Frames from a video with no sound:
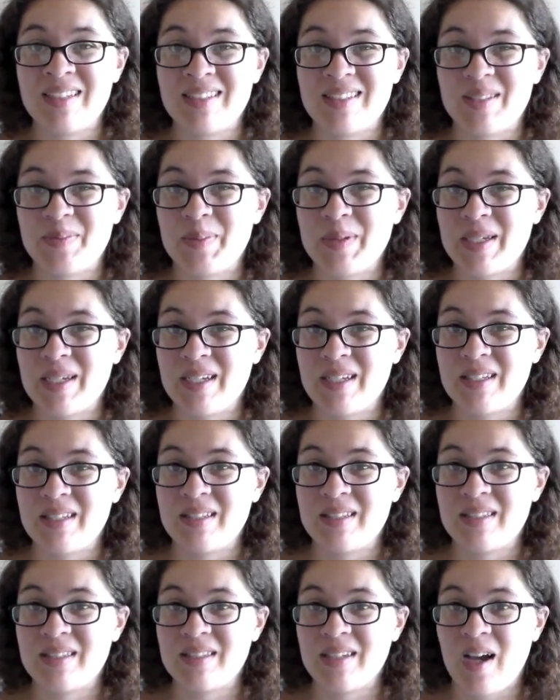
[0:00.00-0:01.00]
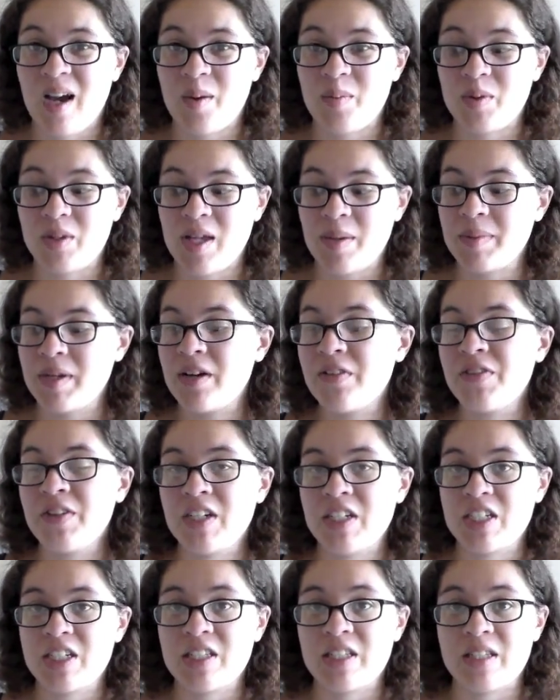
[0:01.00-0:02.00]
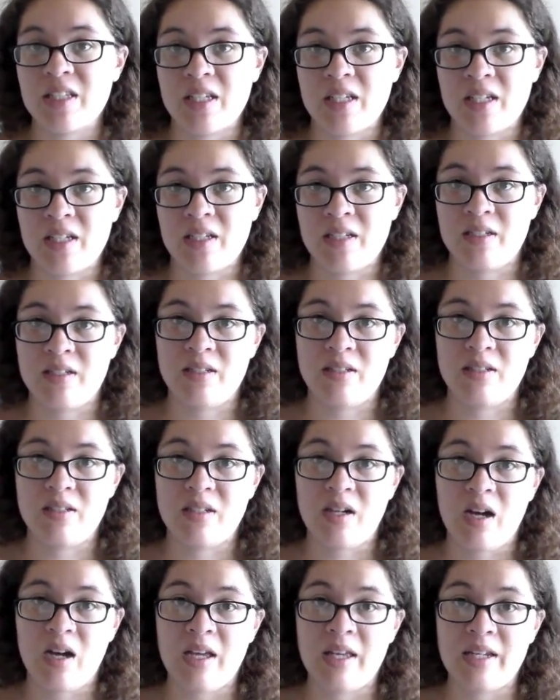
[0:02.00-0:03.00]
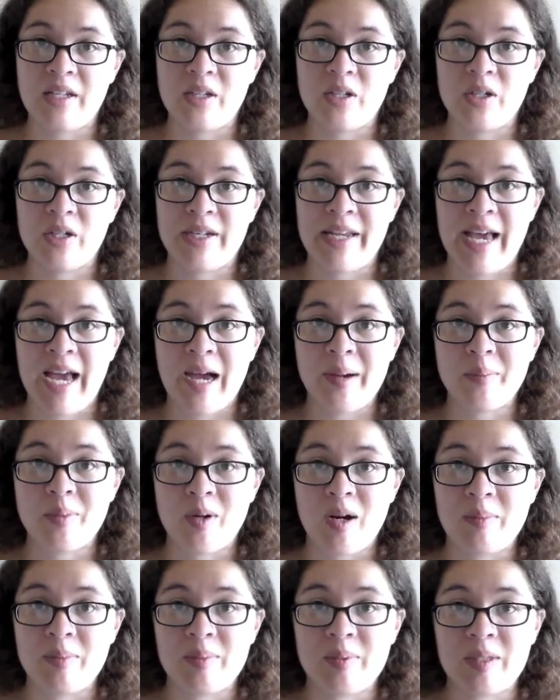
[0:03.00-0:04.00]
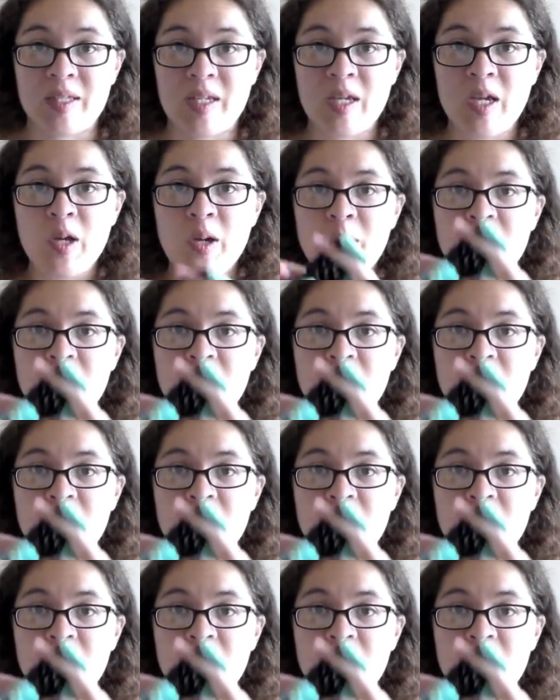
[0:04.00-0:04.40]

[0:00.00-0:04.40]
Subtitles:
just because I'll finish the Not Any Hood hat probably,